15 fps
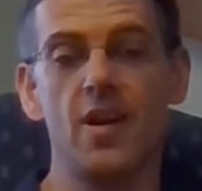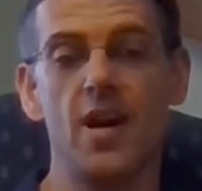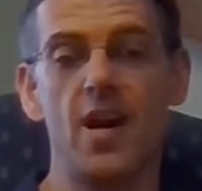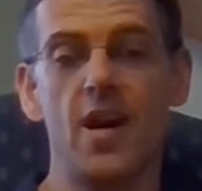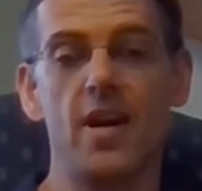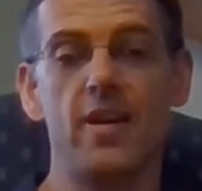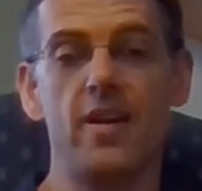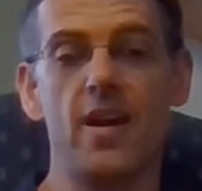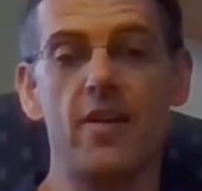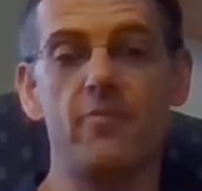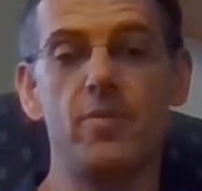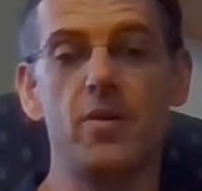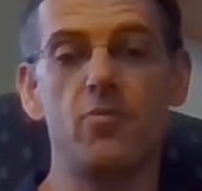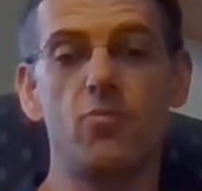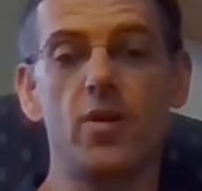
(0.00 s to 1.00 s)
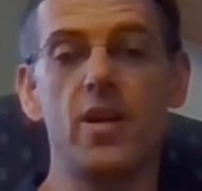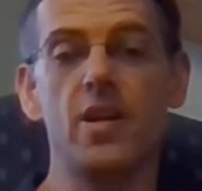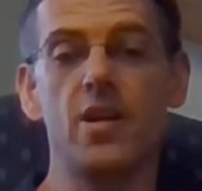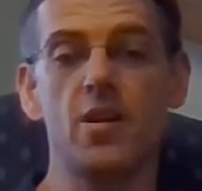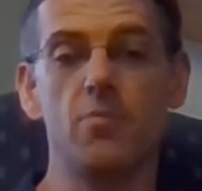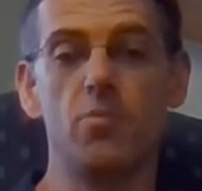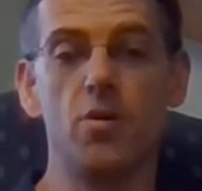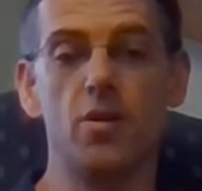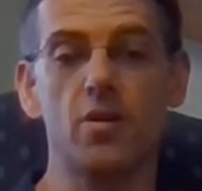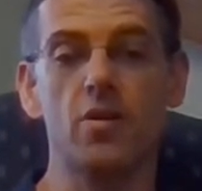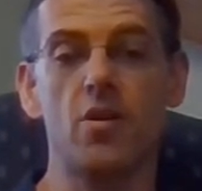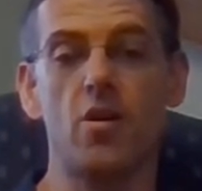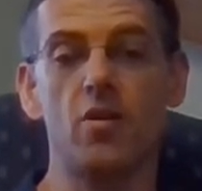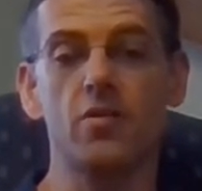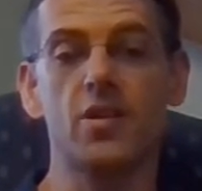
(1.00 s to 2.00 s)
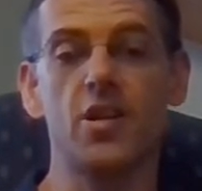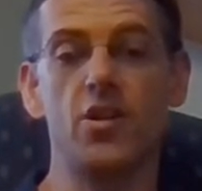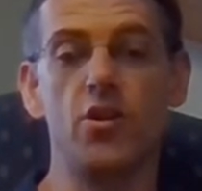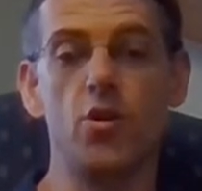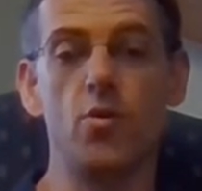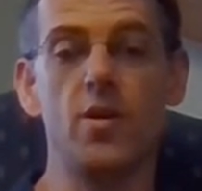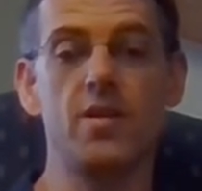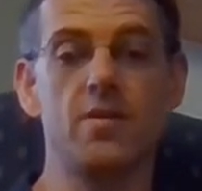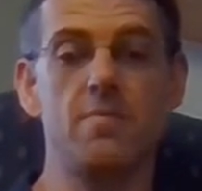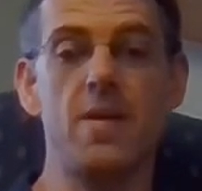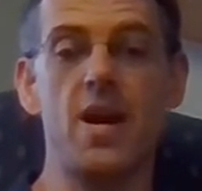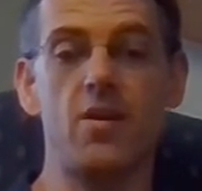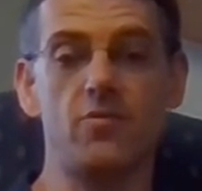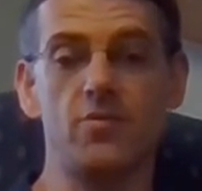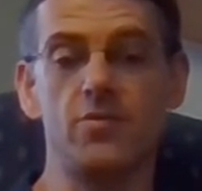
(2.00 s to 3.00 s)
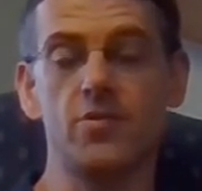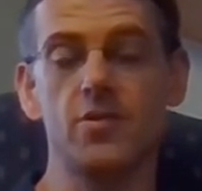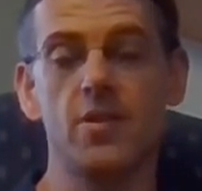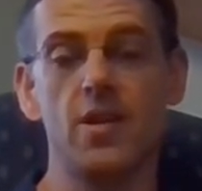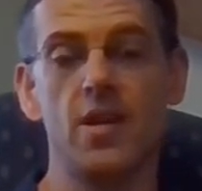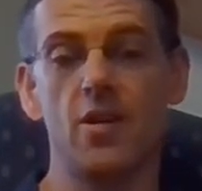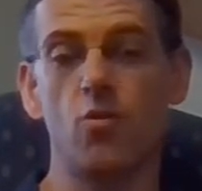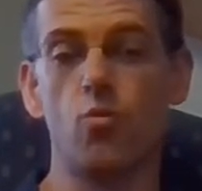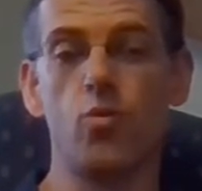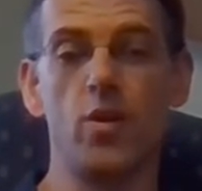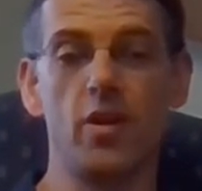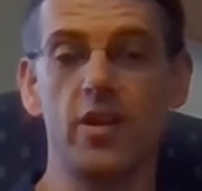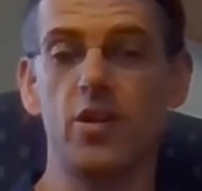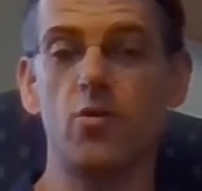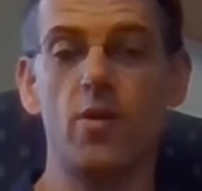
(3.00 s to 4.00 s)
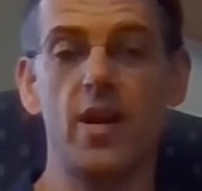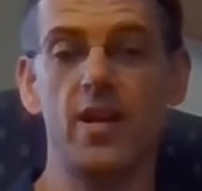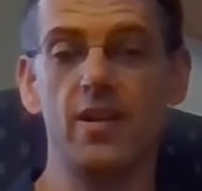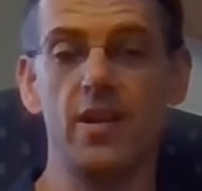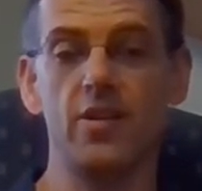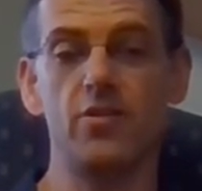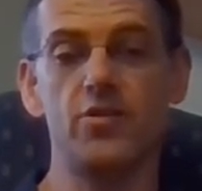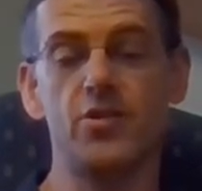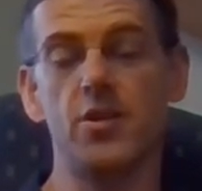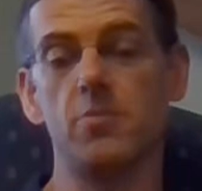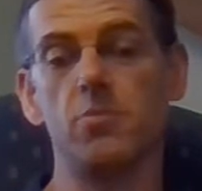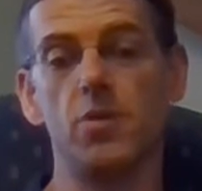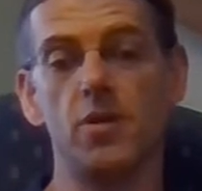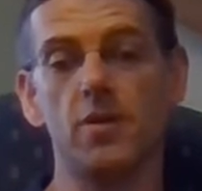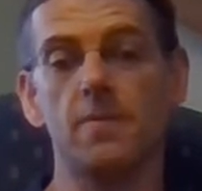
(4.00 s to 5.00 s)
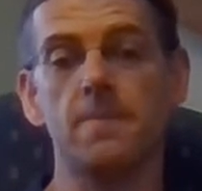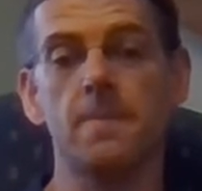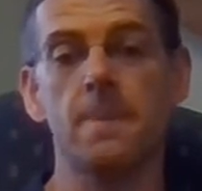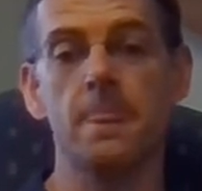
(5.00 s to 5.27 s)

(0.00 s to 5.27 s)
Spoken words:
I've been reading a book called Canoeing the Mountains, really great leadership book,